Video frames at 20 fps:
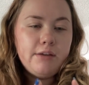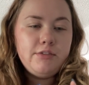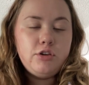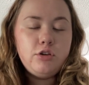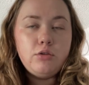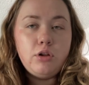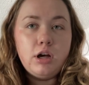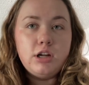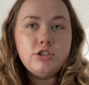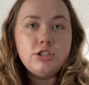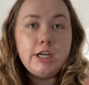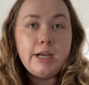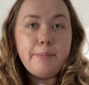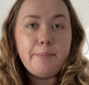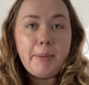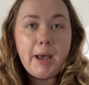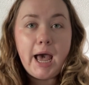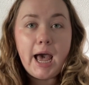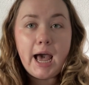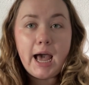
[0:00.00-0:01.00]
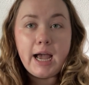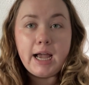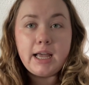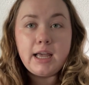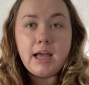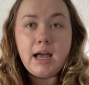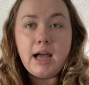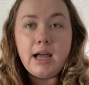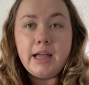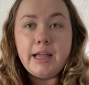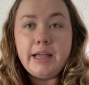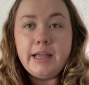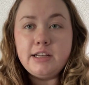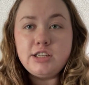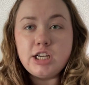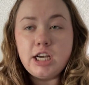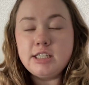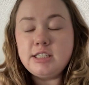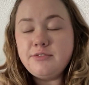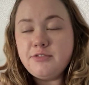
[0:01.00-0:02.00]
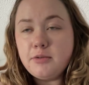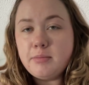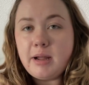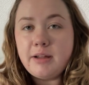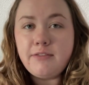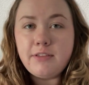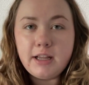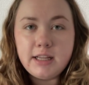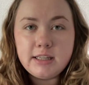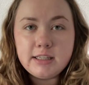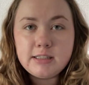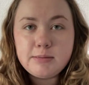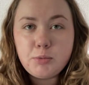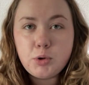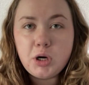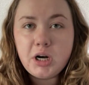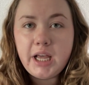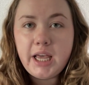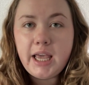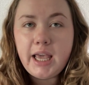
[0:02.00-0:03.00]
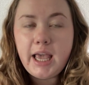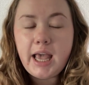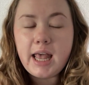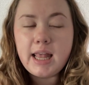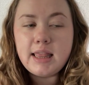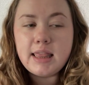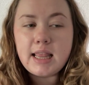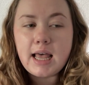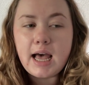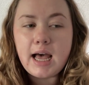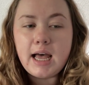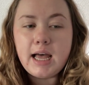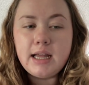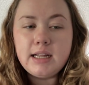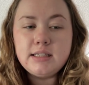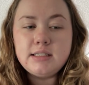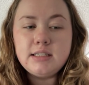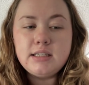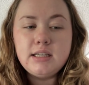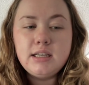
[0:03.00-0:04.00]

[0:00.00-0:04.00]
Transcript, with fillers: have to do laundry and pack. I checked in for my flight this morning and that,